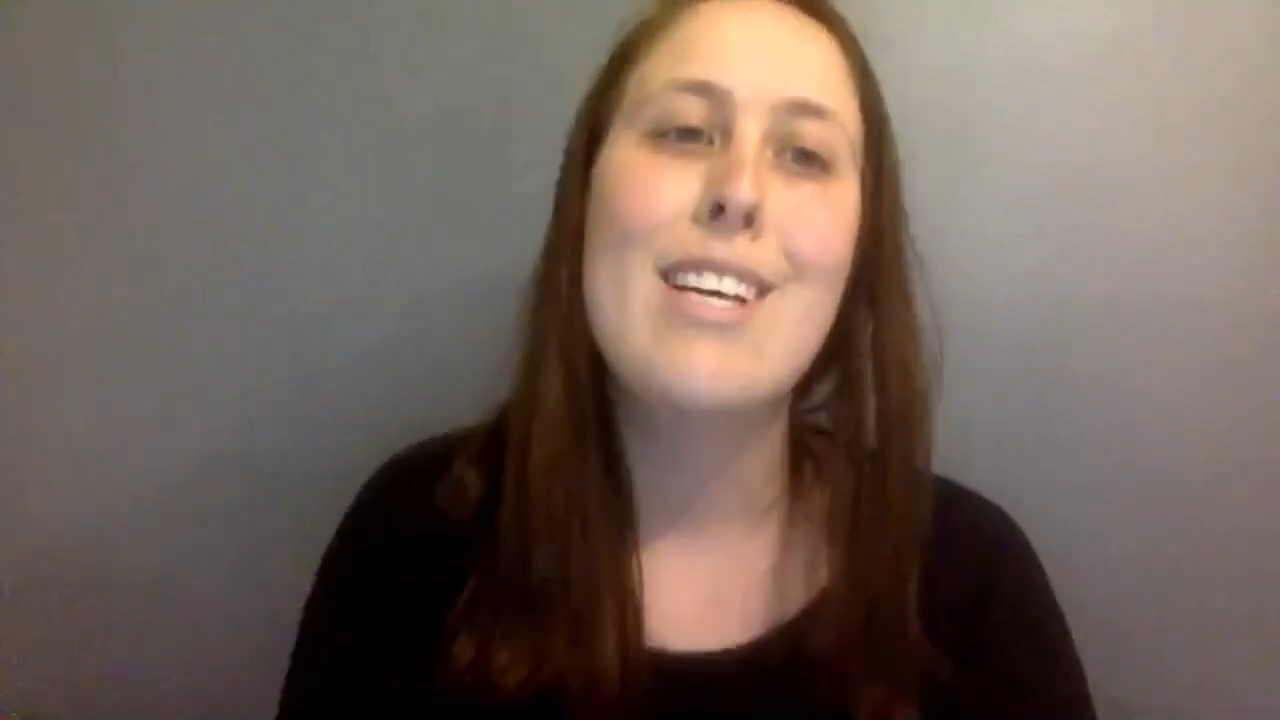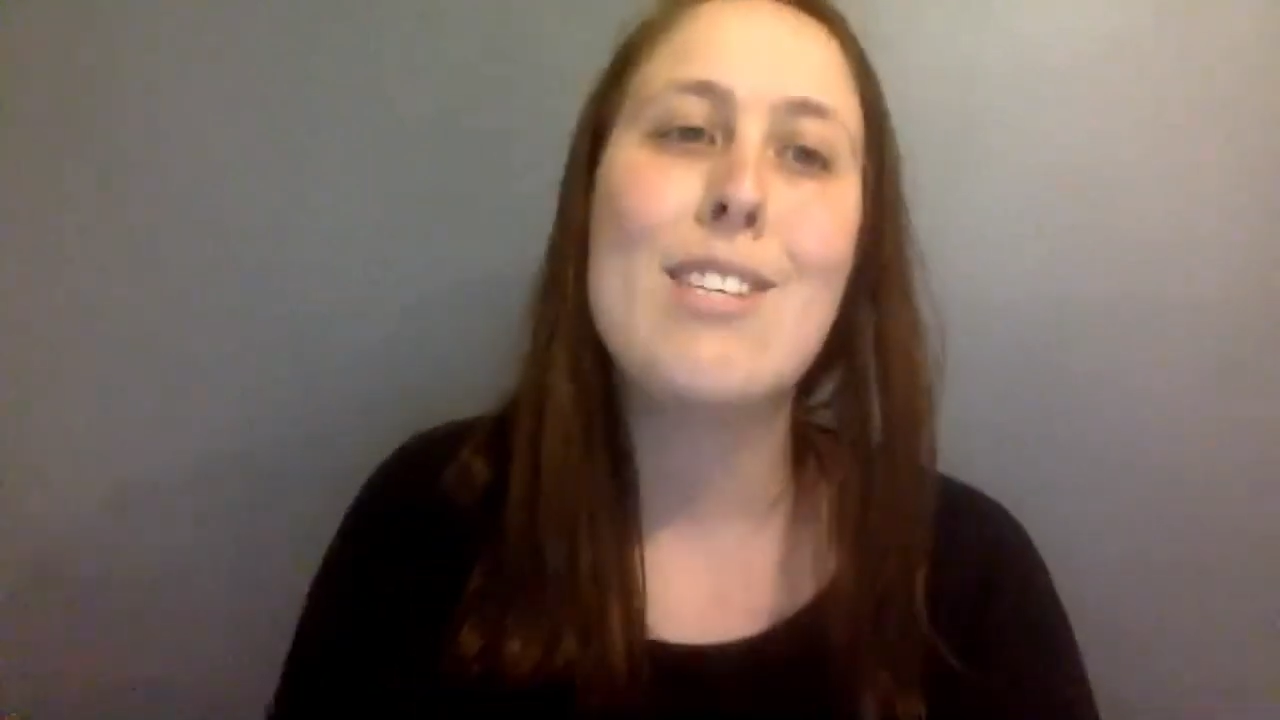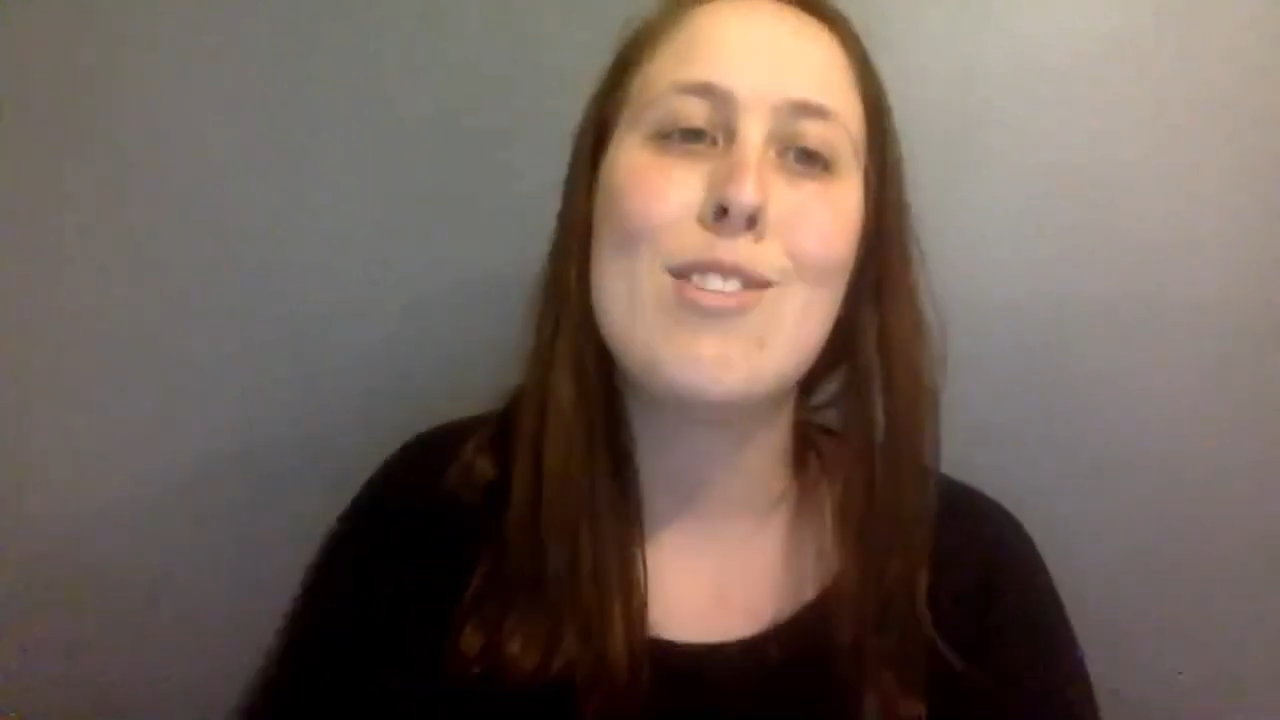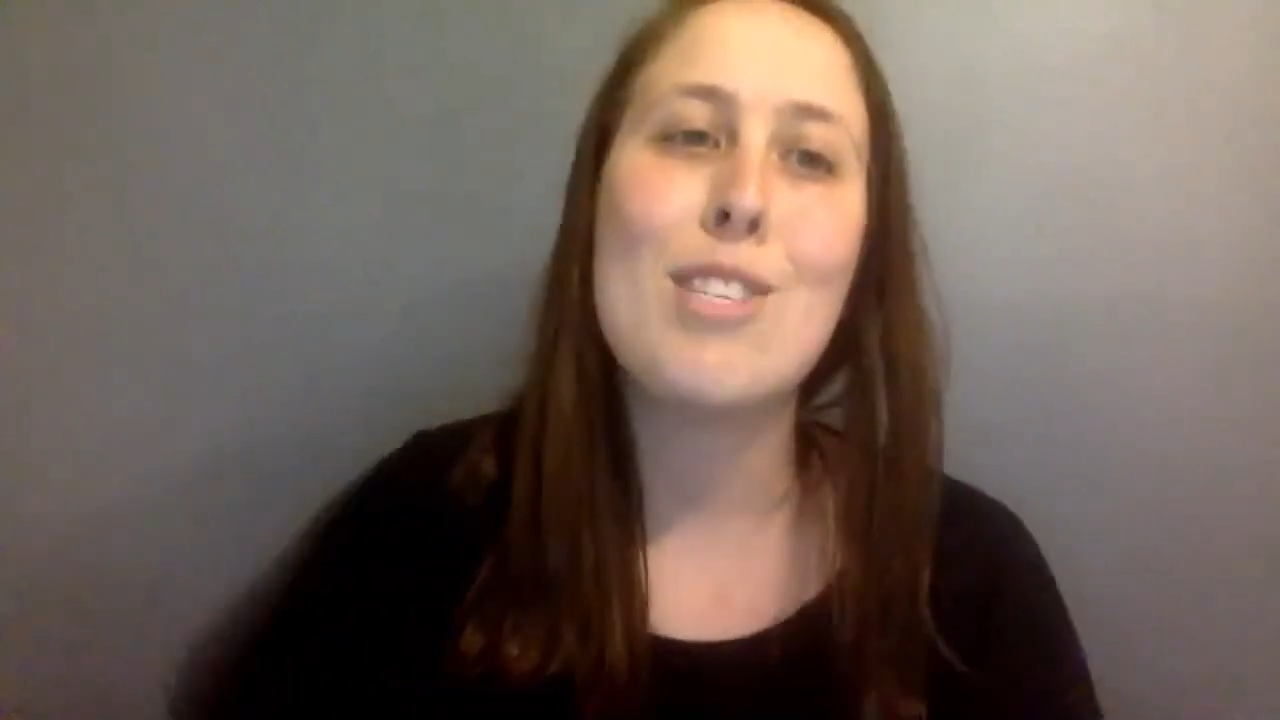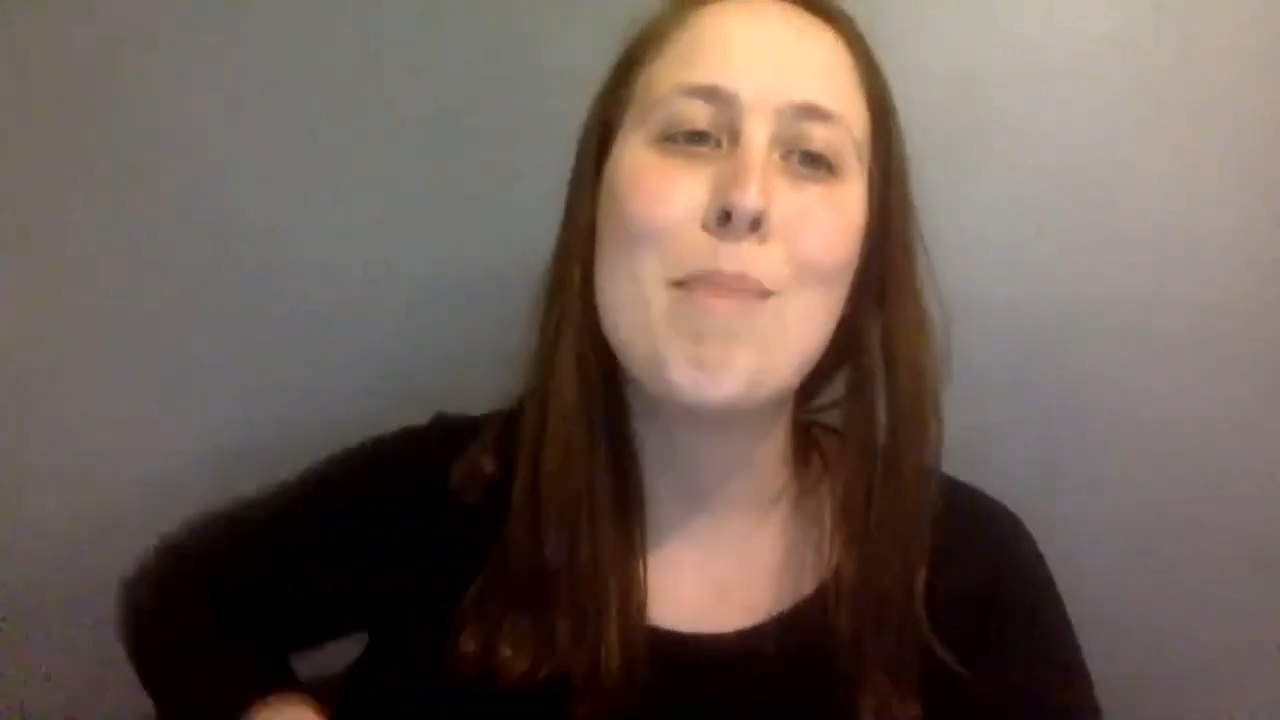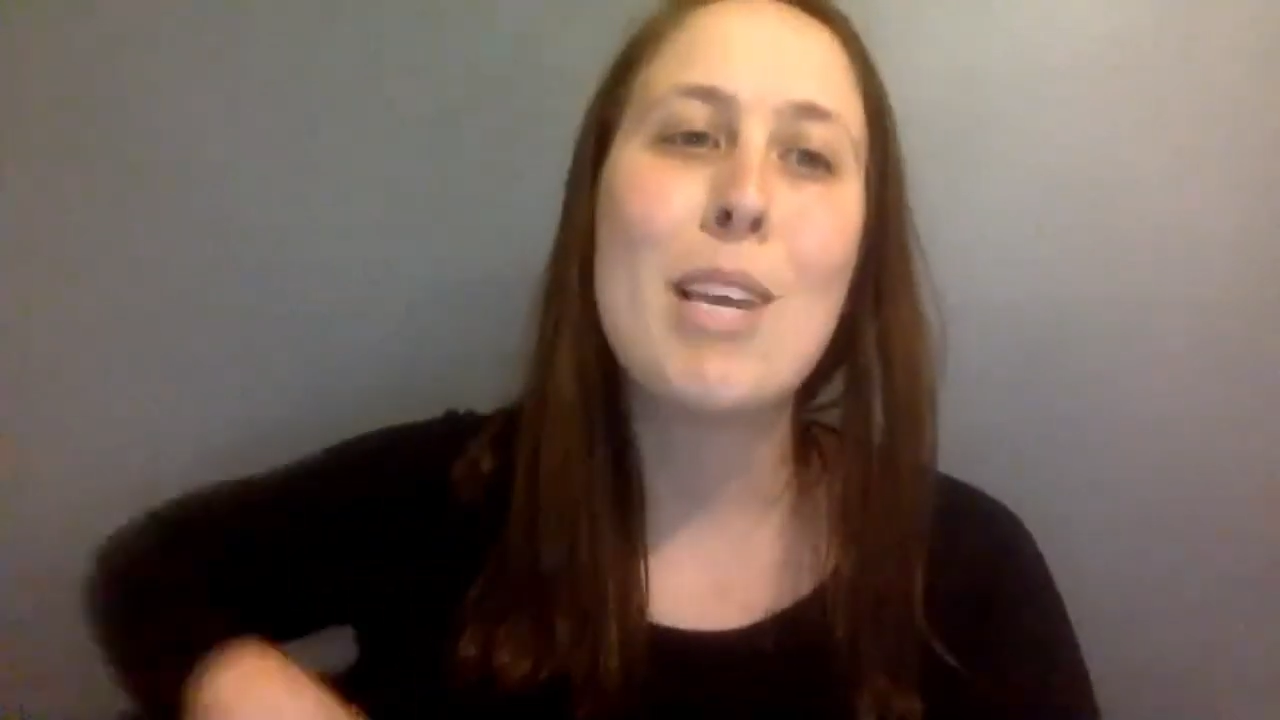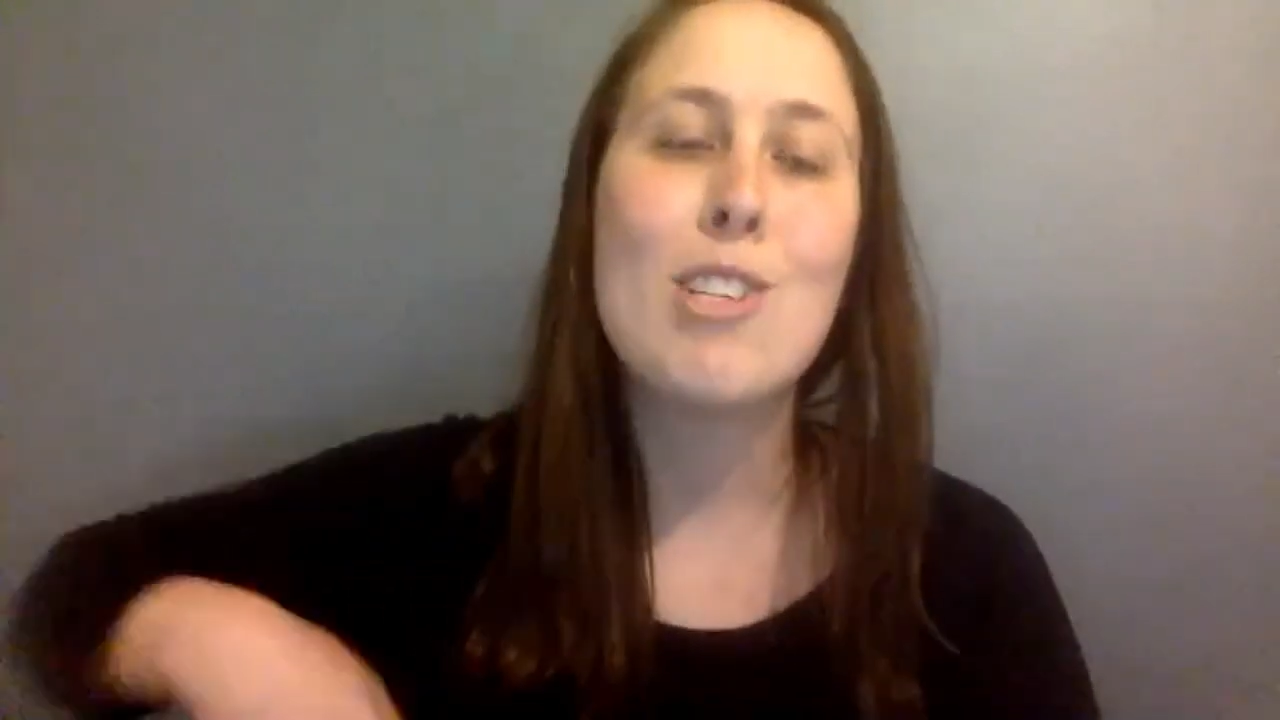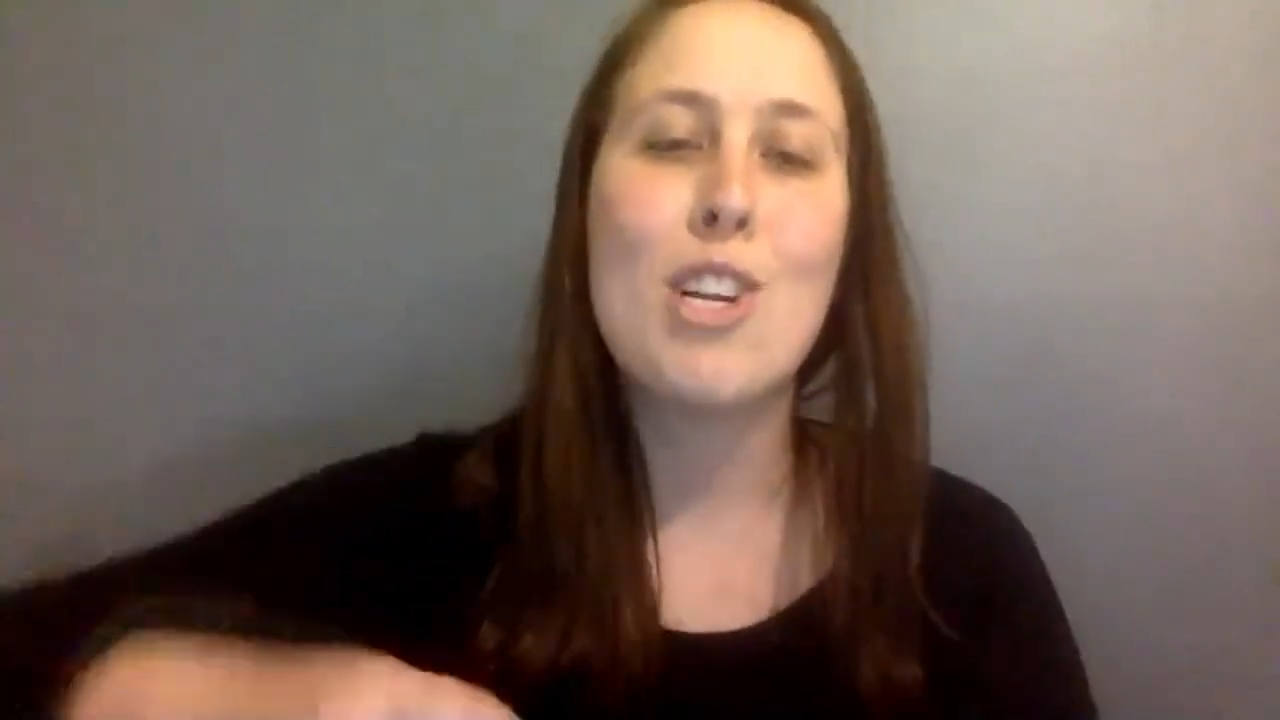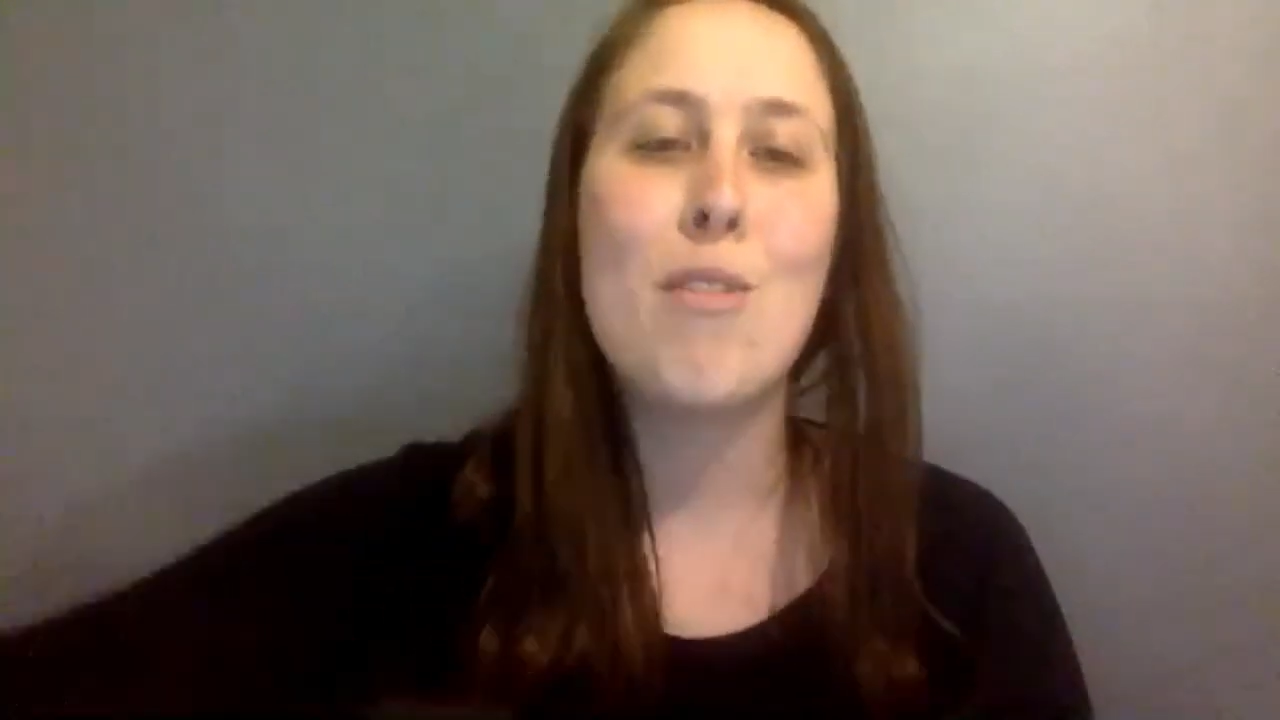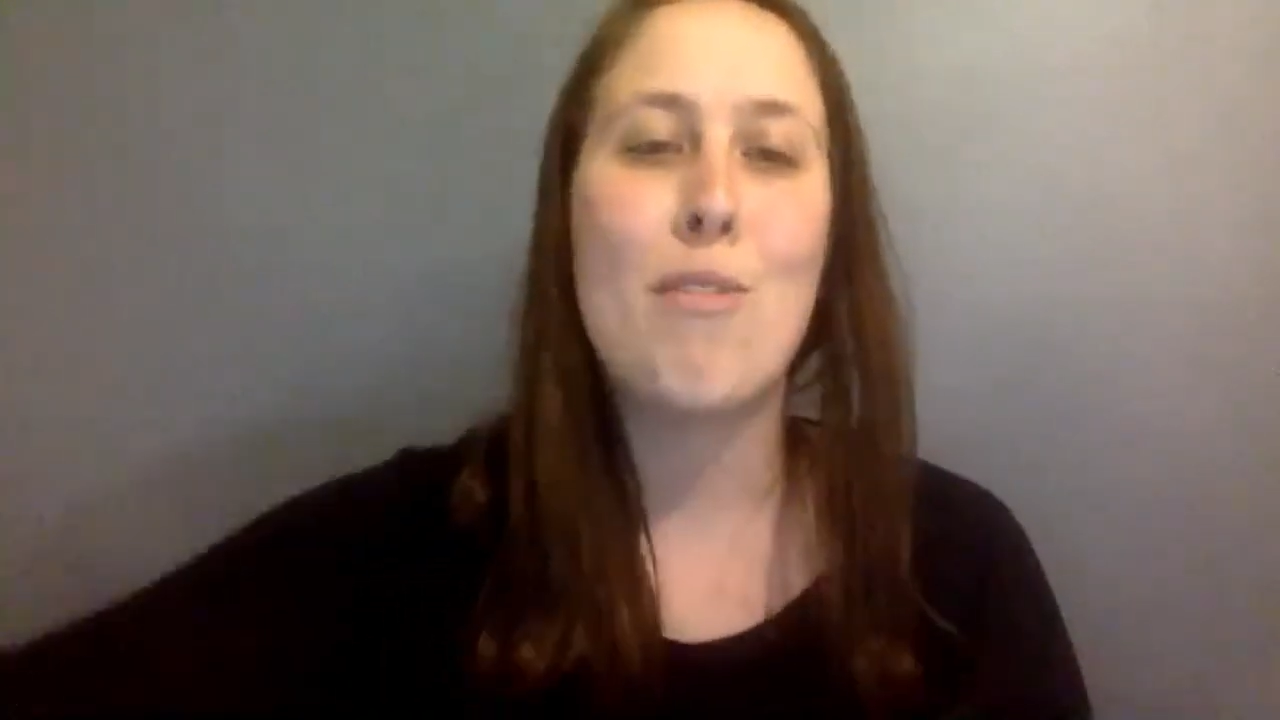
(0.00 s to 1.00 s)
So just make sure you